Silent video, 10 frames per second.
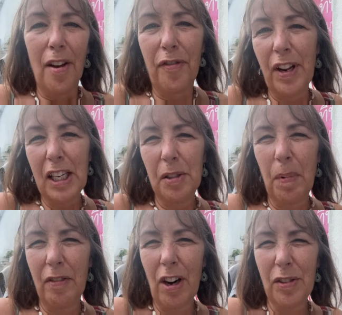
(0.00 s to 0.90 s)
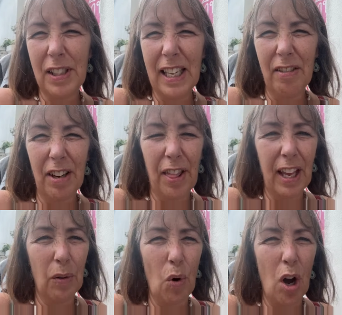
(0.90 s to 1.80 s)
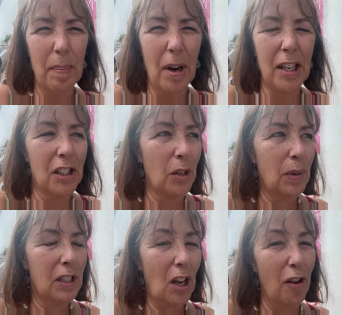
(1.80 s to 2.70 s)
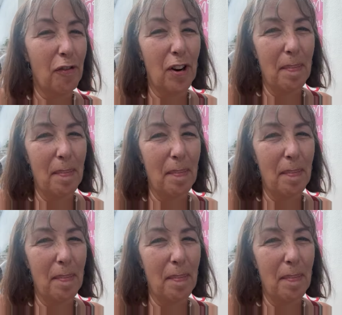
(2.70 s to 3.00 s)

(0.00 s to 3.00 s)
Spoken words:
Finished my roast dinner and think what I might do is go for a